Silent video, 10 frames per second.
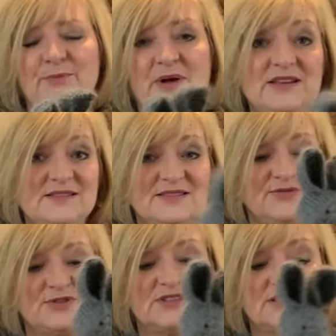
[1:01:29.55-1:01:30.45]
buttons
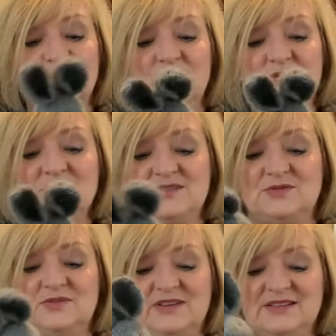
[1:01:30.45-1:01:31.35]
for his clothes
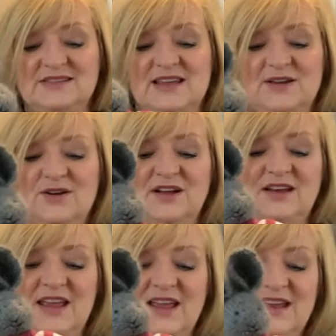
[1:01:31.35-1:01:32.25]
so they'll stay on,
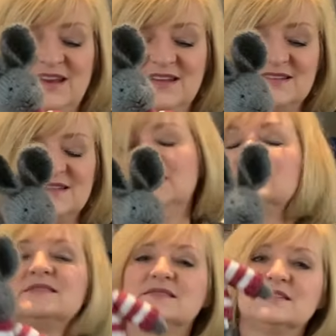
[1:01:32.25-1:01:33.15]
and his
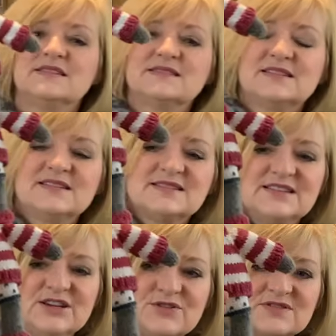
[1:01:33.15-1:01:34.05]
little
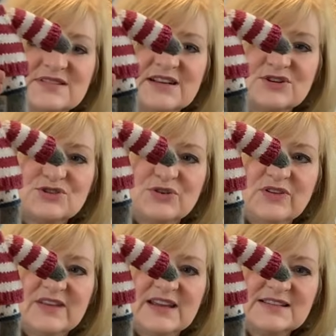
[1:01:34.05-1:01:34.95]
sneakers that I'll show you
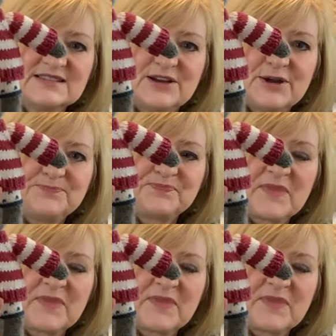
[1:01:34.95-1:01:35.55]
the next time.